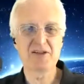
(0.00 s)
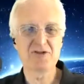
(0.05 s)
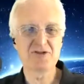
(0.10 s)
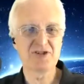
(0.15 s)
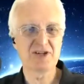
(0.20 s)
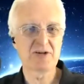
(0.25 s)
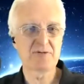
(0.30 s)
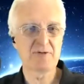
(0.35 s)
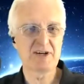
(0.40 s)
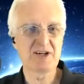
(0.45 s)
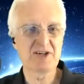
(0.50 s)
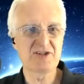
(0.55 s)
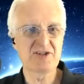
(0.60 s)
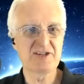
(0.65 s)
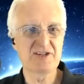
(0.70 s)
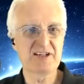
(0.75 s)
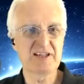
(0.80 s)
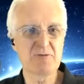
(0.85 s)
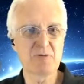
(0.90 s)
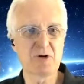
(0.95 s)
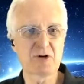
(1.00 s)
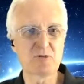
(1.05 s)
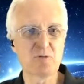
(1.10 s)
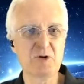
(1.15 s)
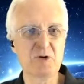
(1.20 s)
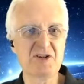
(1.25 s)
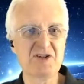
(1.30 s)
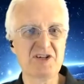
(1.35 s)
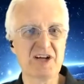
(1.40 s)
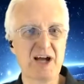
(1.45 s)
generation did. He worked
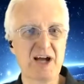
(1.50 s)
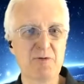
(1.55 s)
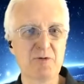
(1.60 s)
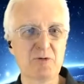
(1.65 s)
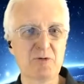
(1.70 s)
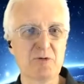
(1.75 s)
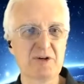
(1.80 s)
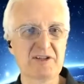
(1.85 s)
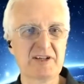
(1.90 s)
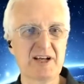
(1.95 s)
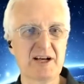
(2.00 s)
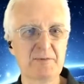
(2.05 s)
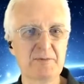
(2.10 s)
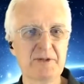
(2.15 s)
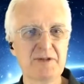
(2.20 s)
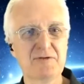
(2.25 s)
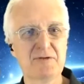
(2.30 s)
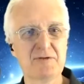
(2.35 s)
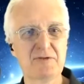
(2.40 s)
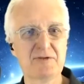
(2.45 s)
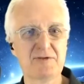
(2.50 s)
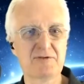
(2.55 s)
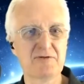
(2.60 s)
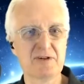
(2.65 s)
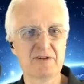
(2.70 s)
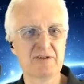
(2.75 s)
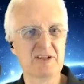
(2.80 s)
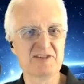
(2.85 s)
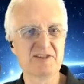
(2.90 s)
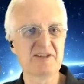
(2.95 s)
one job with one company for
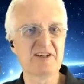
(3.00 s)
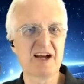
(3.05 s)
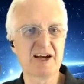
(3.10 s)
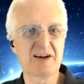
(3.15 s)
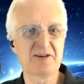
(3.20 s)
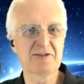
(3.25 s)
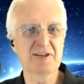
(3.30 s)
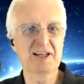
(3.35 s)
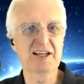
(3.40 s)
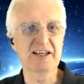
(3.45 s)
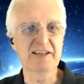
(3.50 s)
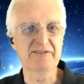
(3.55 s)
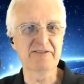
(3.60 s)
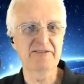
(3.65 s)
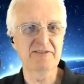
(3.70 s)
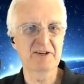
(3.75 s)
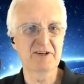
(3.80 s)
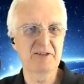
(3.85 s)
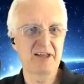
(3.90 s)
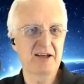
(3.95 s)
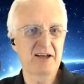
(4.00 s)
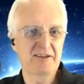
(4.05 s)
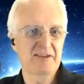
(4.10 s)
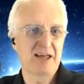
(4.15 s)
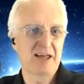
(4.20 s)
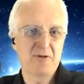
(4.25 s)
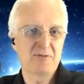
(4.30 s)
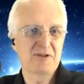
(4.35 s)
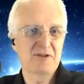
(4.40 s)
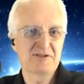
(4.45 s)
his entire life.
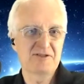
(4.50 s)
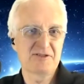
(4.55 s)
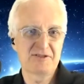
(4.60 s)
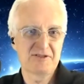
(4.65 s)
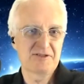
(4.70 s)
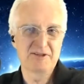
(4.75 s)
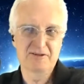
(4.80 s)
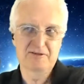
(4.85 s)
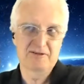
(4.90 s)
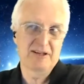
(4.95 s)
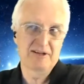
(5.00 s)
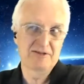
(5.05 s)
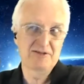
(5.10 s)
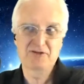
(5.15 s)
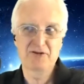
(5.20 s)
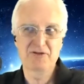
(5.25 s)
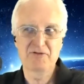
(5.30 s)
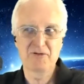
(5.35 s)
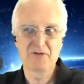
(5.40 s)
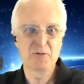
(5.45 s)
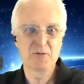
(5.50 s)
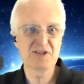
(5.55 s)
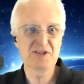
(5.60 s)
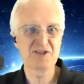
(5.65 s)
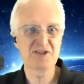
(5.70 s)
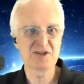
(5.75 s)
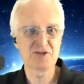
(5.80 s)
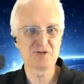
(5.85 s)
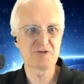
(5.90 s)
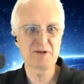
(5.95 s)
That was, so if it wasn't
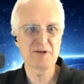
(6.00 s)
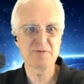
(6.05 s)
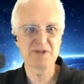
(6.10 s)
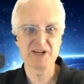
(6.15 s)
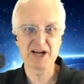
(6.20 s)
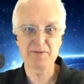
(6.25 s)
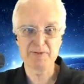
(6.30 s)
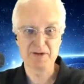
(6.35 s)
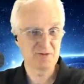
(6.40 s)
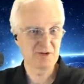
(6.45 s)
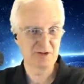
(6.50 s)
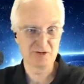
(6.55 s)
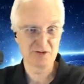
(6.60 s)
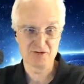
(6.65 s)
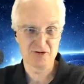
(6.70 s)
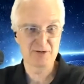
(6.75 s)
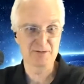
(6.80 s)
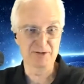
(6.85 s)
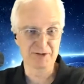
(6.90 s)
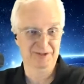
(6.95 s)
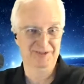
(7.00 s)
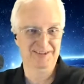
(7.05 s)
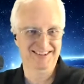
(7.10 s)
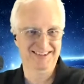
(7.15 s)
his dream job, he was in trouble. So,